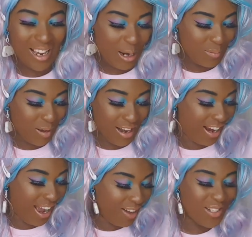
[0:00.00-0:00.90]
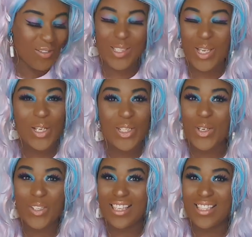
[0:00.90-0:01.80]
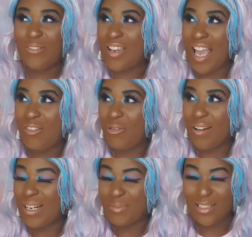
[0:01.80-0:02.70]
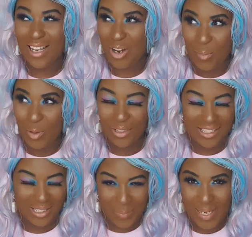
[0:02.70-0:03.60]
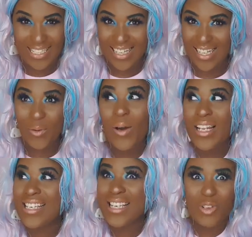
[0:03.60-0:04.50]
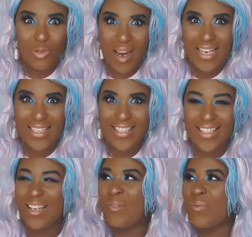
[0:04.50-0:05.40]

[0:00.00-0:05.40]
I haven't even started using the stuff yet and already I'm just like, oh my God, this is amazing. The quality is great.